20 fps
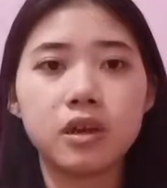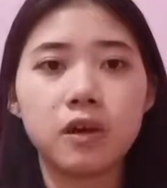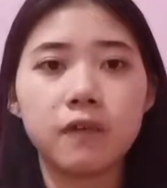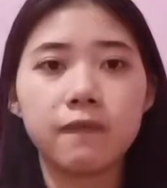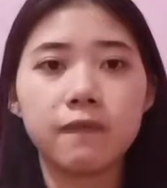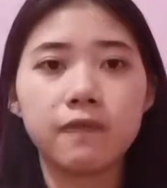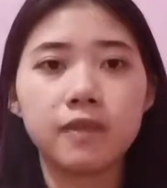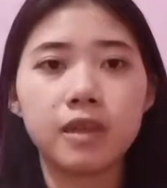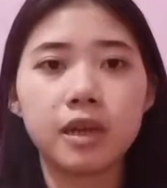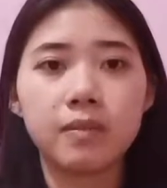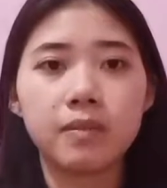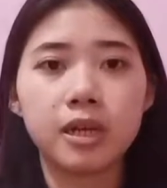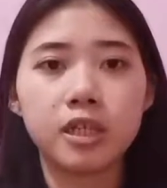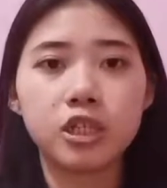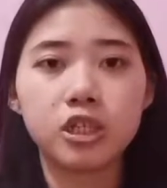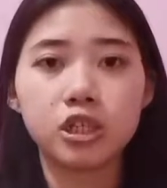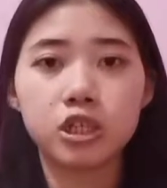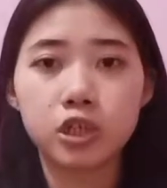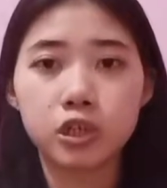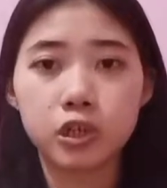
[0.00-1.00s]
of the
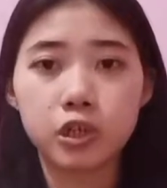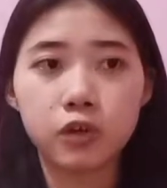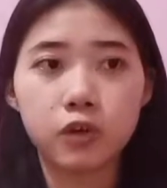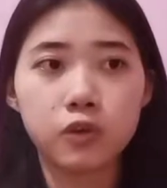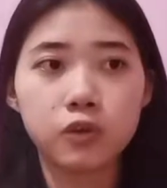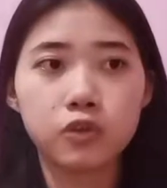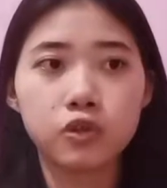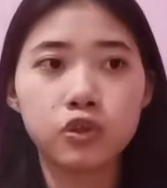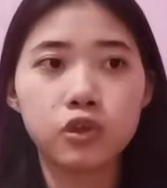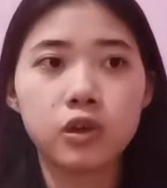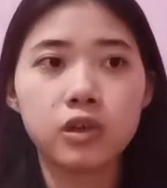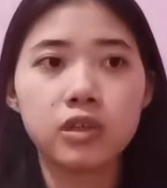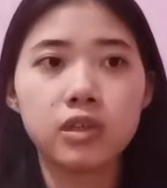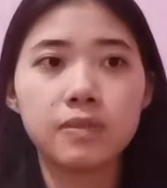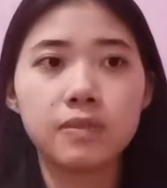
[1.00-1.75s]
budgetary control.